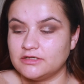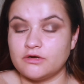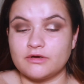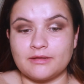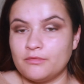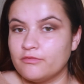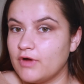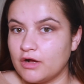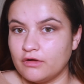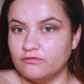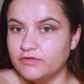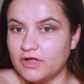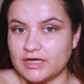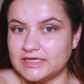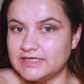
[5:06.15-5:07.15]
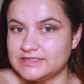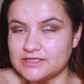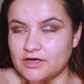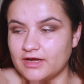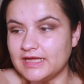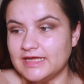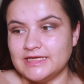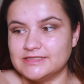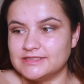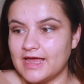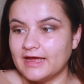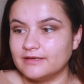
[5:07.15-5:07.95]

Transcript: Don't get me wrong, vlogging is not easy.